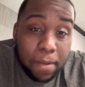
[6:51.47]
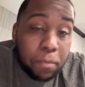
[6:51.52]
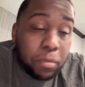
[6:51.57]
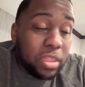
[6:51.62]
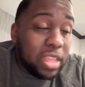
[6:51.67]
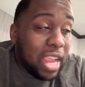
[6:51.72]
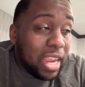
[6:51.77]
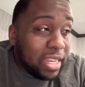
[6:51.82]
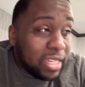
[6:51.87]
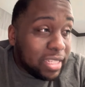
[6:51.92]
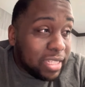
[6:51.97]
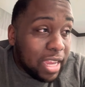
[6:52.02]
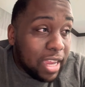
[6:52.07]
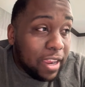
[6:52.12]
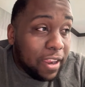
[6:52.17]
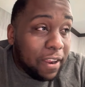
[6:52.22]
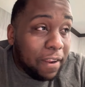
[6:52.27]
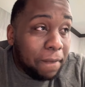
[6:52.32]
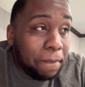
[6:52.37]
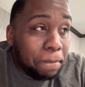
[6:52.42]
they
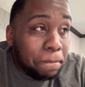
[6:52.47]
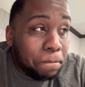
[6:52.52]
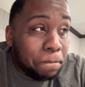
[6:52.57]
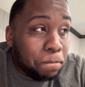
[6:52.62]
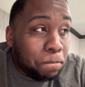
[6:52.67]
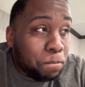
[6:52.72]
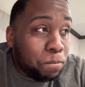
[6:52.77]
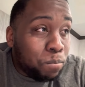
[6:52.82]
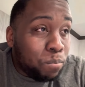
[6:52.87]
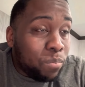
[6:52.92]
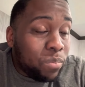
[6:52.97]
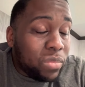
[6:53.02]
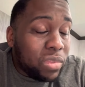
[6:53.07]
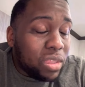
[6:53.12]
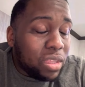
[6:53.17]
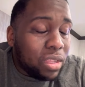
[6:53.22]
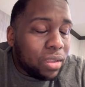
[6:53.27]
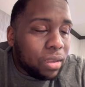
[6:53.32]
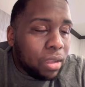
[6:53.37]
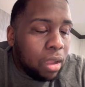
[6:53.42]
say,
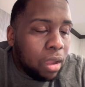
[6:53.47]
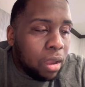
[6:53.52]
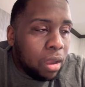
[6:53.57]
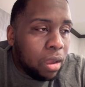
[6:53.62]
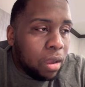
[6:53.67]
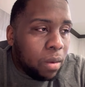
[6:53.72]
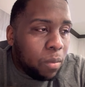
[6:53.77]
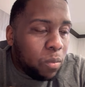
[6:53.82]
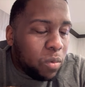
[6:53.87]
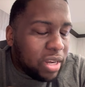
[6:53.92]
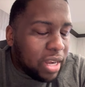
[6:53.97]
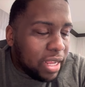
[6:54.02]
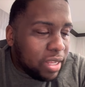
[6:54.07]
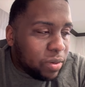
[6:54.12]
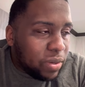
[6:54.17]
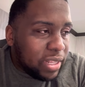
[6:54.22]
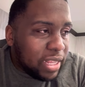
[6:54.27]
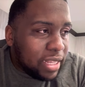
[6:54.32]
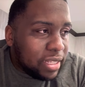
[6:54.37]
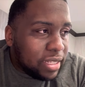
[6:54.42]
um, what they
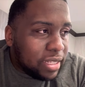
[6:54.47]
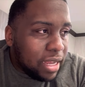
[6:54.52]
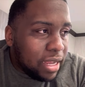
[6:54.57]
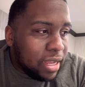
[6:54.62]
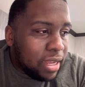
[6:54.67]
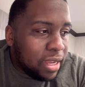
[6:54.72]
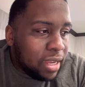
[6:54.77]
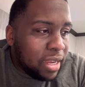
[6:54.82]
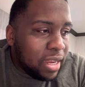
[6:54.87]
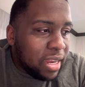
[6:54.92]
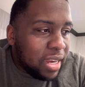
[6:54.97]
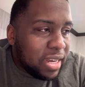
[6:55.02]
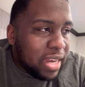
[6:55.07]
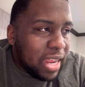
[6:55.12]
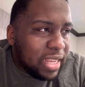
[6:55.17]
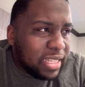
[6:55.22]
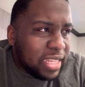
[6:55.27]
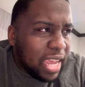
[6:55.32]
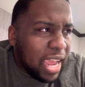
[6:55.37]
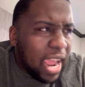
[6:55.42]
what they say? They
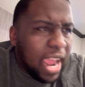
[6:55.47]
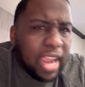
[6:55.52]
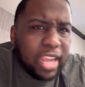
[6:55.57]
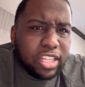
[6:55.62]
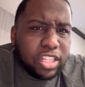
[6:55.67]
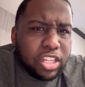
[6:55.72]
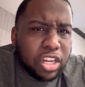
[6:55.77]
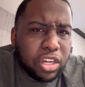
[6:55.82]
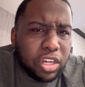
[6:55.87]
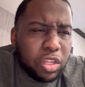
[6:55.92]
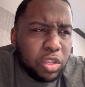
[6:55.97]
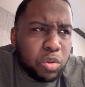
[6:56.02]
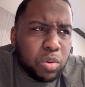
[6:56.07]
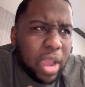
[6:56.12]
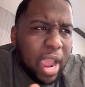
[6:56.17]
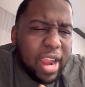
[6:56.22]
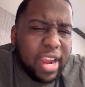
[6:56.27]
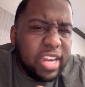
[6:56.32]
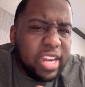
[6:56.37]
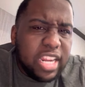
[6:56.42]
say, hey, sir, you
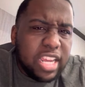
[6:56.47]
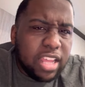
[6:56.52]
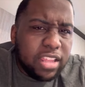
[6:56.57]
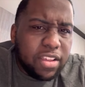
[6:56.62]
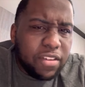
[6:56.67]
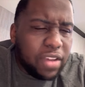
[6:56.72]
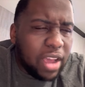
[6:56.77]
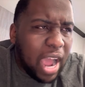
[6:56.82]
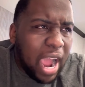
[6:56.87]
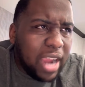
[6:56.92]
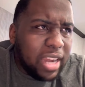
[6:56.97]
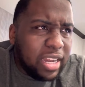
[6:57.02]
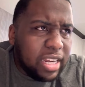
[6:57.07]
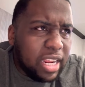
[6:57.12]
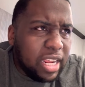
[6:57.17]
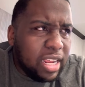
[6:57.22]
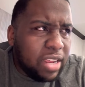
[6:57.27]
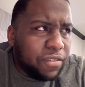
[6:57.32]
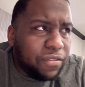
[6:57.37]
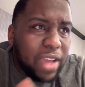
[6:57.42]
got any other
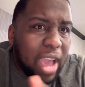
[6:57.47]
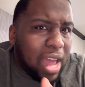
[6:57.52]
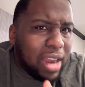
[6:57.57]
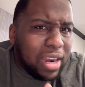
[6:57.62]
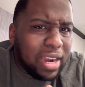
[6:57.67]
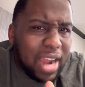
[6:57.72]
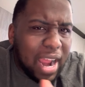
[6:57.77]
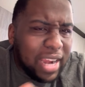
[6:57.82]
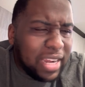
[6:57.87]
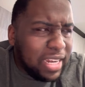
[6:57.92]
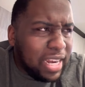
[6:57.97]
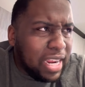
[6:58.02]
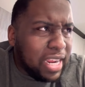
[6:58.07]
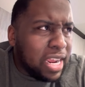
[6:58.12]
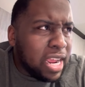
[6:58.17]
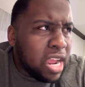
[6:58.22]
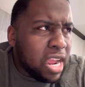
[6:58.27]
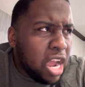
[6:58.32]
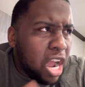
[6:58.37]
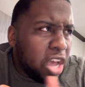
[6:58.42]
ID, valid
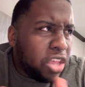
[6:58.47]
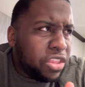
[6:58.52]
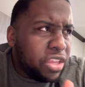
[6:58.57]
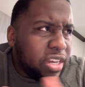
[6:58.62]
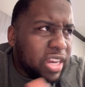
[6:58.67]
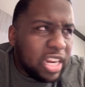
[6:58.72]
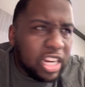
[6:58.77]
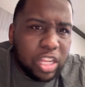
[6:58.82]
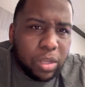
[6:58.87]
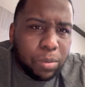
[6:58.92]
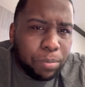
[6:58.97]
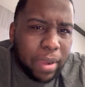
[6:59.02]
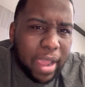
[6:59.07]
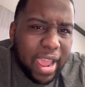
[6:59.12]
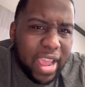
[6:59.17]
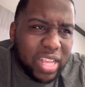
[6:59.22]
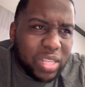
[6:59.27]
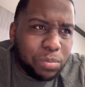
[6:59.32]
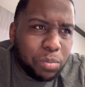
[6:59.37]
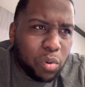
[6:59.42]
ID other than a
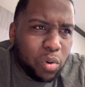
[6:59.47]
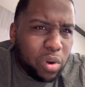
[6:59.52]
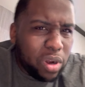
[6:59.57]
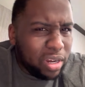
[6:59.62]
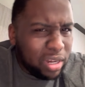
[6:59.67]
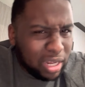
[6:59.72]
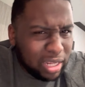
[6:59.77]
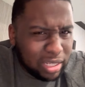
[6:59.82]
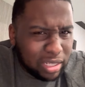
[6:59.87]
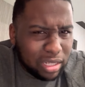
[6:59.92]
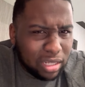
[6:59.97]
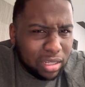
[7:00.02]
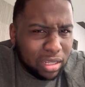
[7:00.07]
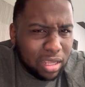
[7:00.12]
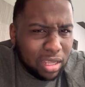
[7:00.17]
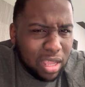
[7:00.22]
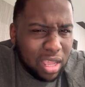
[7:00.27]
passport? Listen,